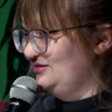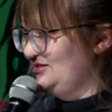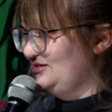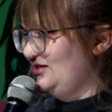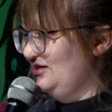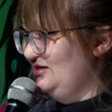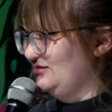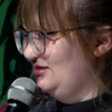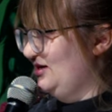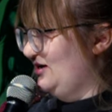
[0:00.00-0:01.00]
this is
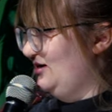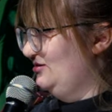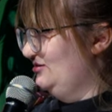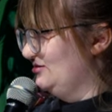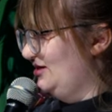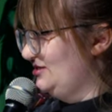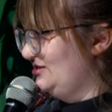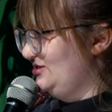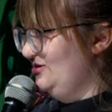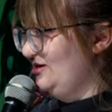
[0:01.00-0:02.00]
good, you know?
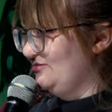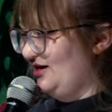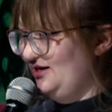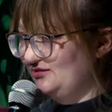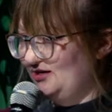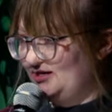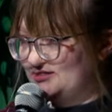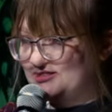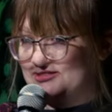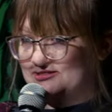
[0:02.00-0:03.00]
Let's do it, right?
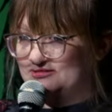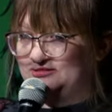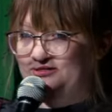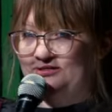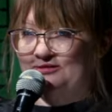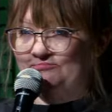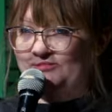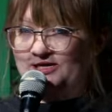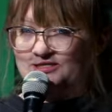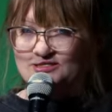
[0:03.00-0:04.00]
Let's
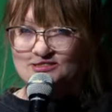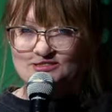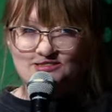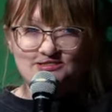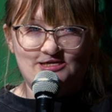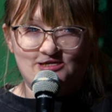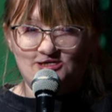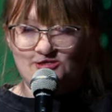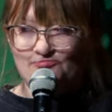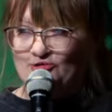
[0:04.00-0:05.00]
make this
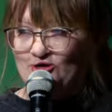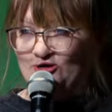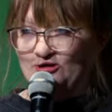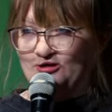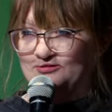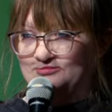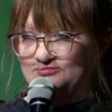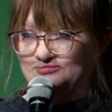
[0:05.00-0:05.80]
kitty purr.